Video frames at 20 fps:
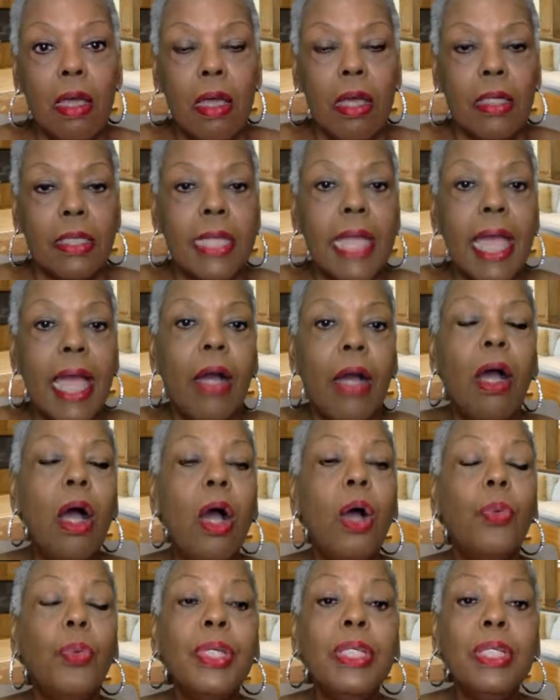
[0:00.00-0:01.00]

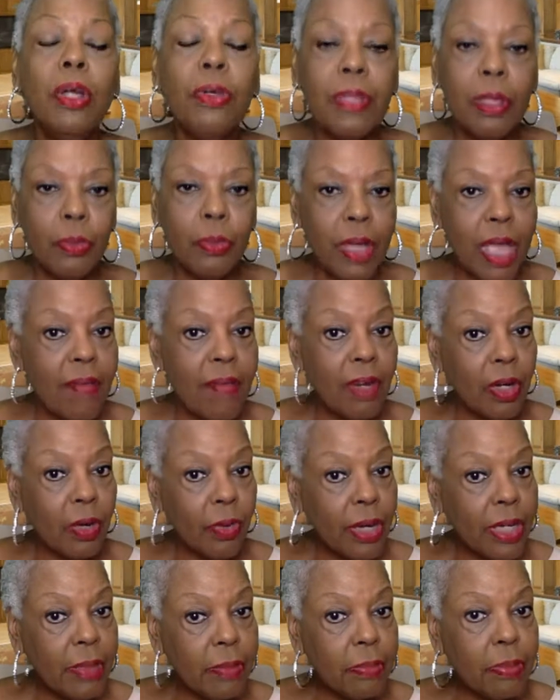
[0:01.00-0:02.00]
Now, we know that we have a
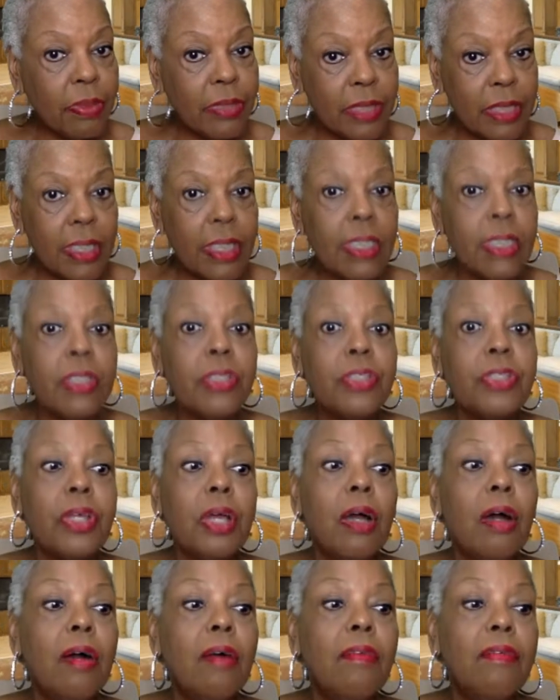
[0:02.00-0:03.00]
great percentage
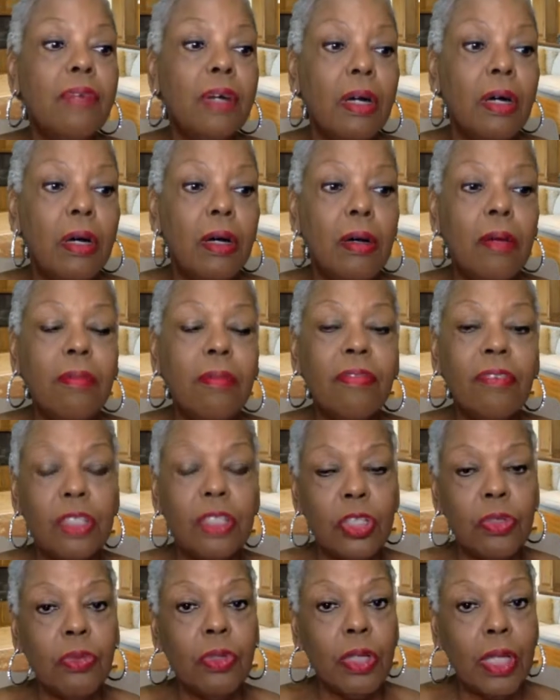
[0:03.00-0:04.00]
of
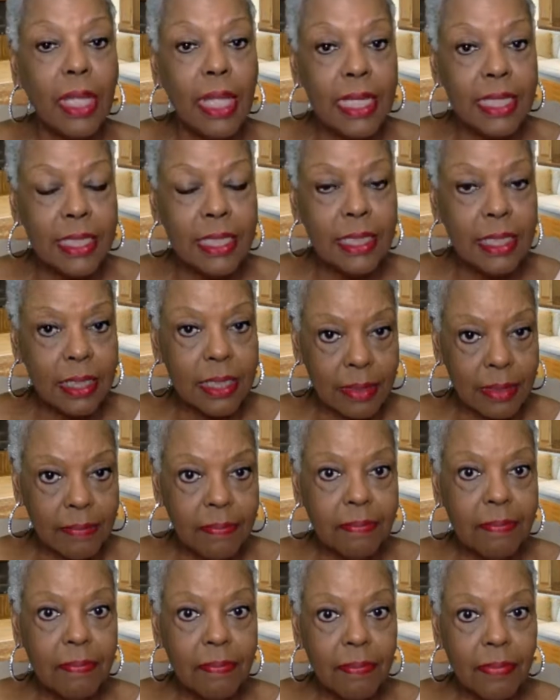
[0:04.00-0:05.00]
virtual classes.
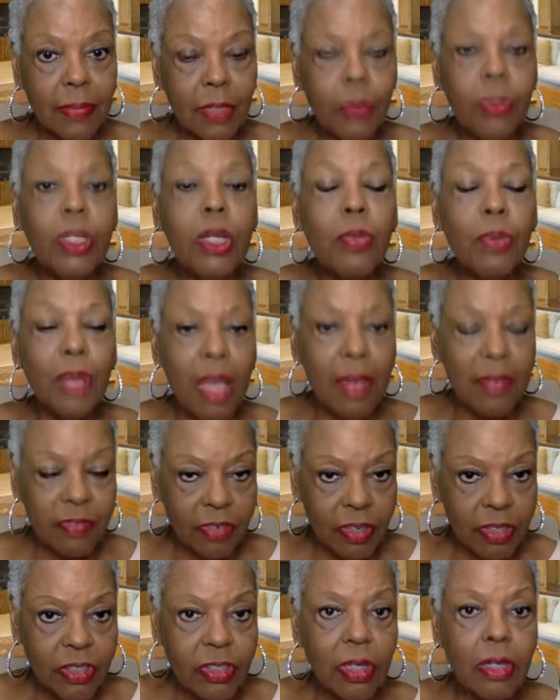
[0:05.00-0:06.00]
We know we have
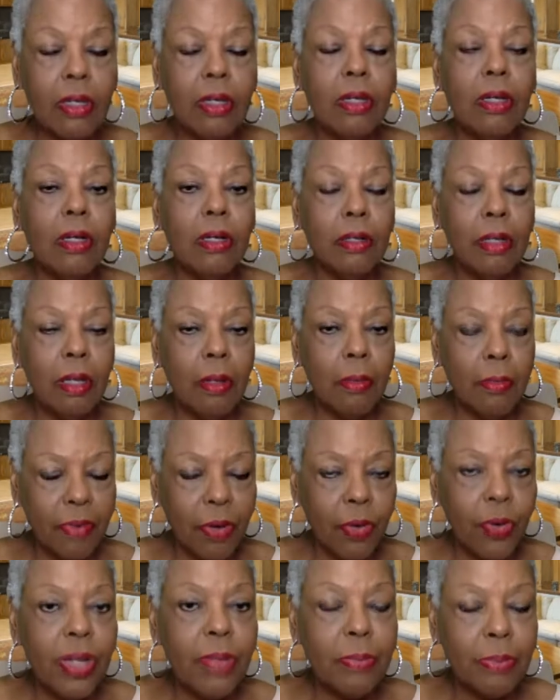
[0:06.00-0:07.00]
a
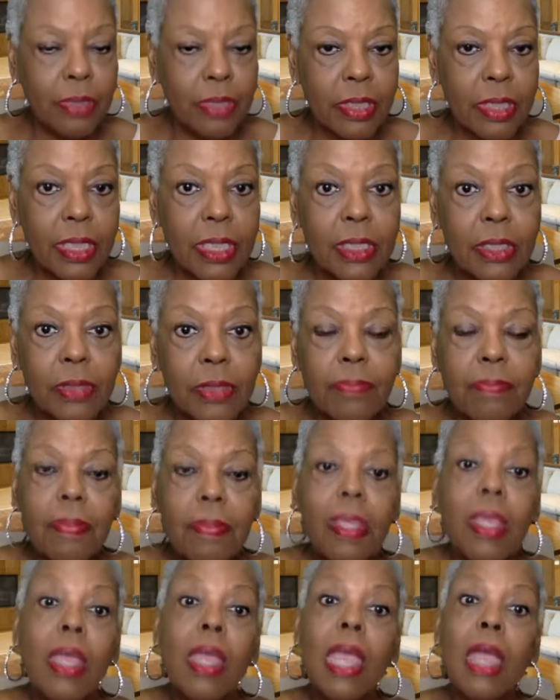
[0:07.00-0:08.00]
great percentage.
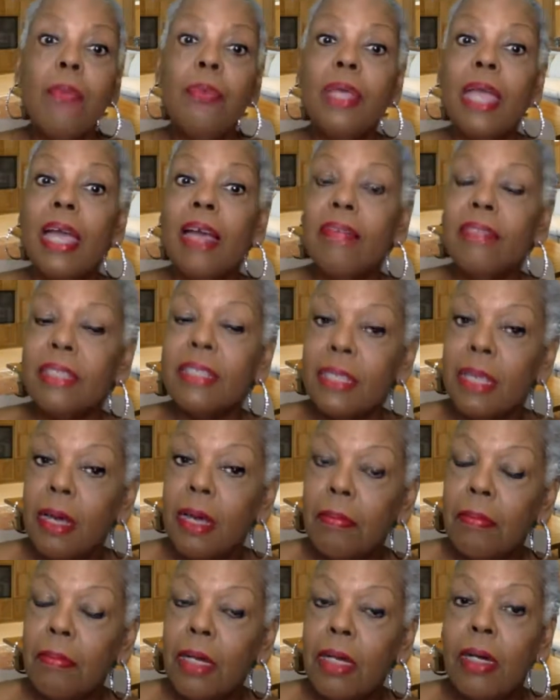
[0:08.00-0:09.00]
And we have
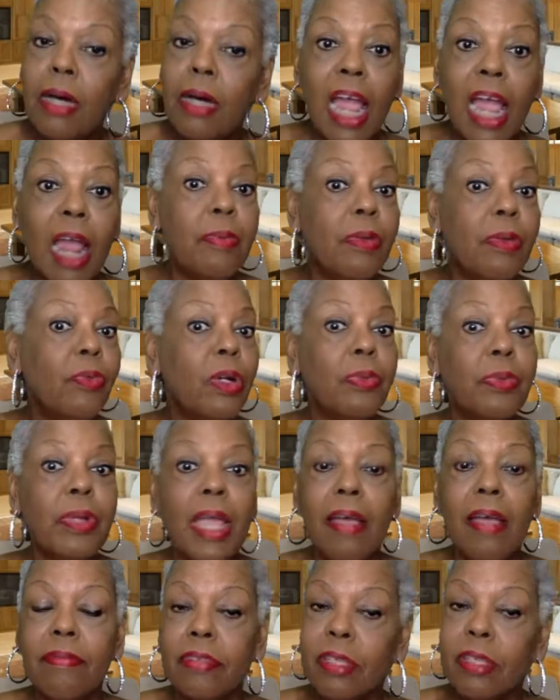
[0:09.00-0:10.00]
some hybrid where we
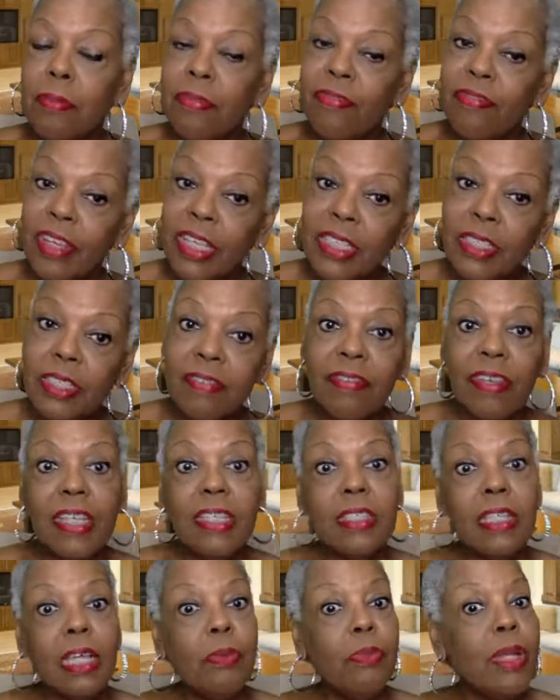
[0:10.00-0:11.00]
have some
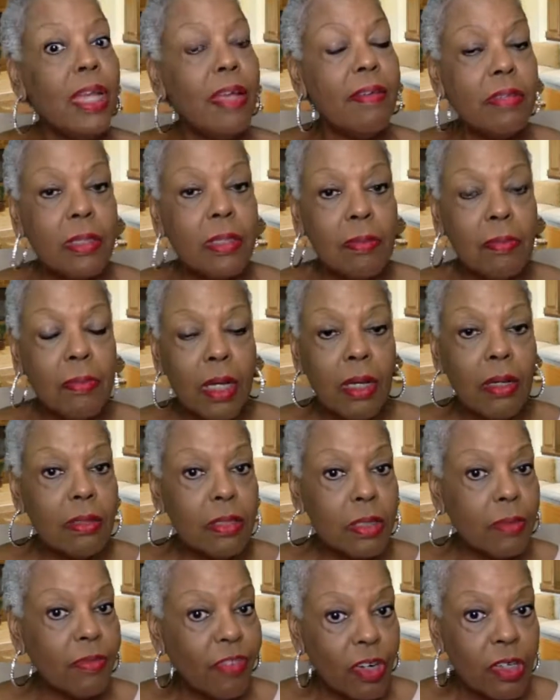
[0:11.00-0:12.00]
face-to-face and we have some
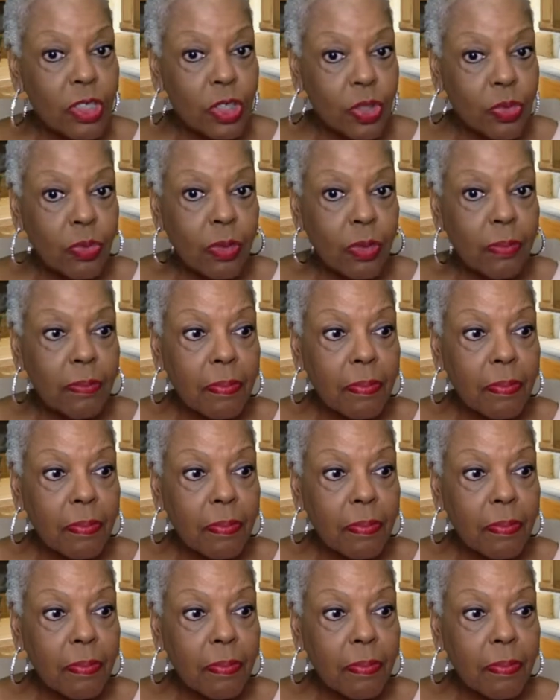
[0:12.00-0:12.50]
virtual.